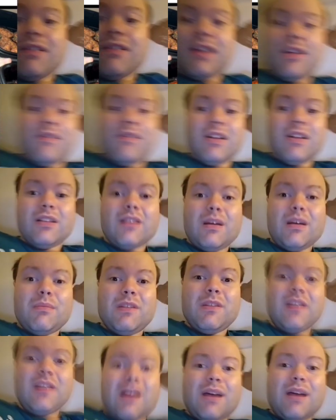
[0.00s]
I give it a
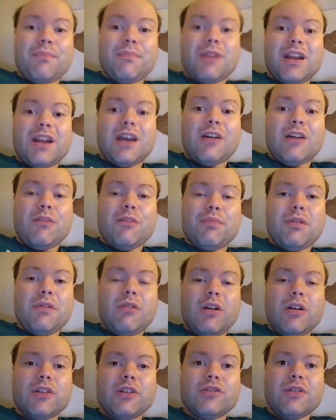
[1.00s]
thumbs up, and I hope you
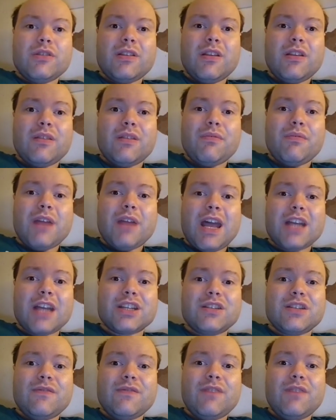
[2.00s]
all enjoyed this
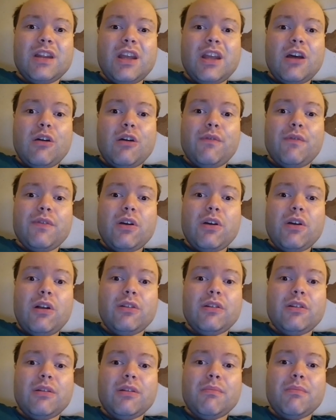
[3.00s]
reaction video. If you're all
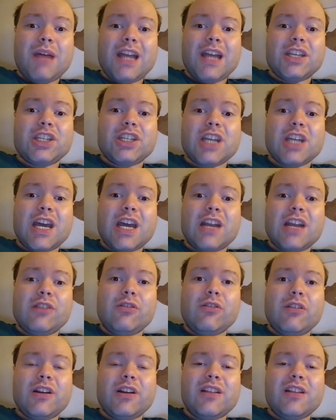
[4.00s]
new to my channel
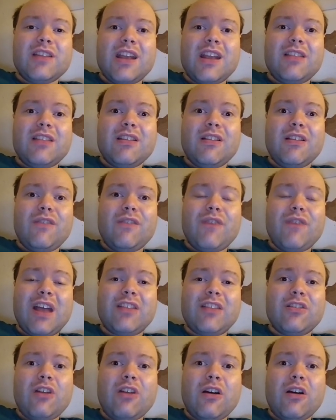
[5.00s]
or to Nathan's
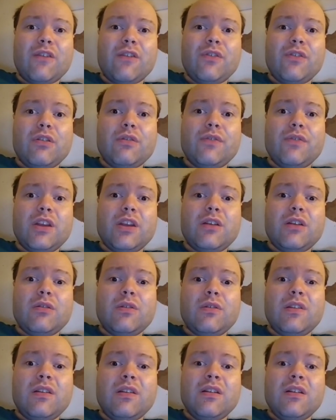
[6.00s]
Fast Talk Food
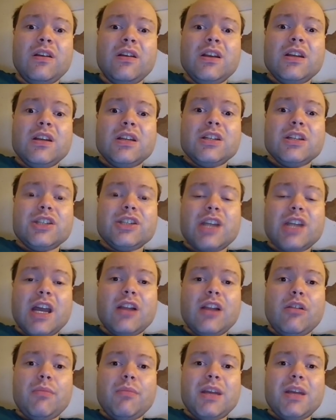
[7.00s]
Reviews
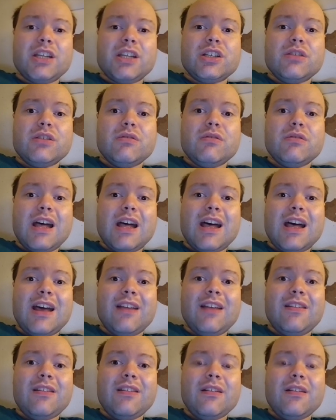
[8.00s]
channel, make sure you
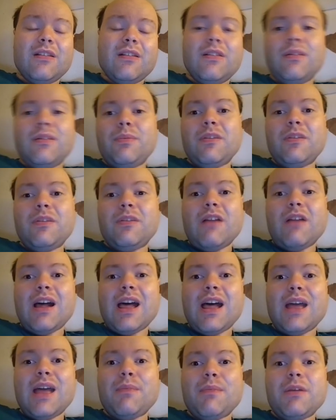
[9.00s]
guys
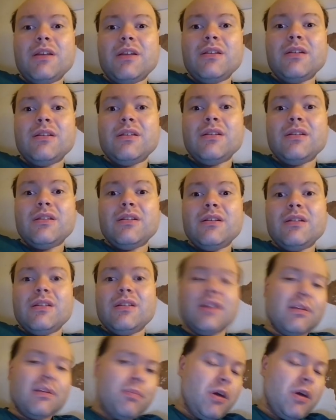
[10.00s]
subscribe.
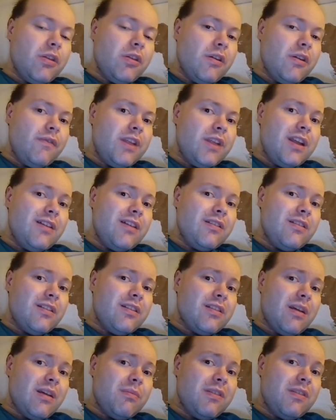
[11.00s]
Give both our videos a
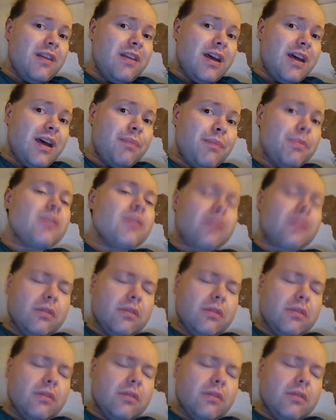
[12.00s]
thumbs up.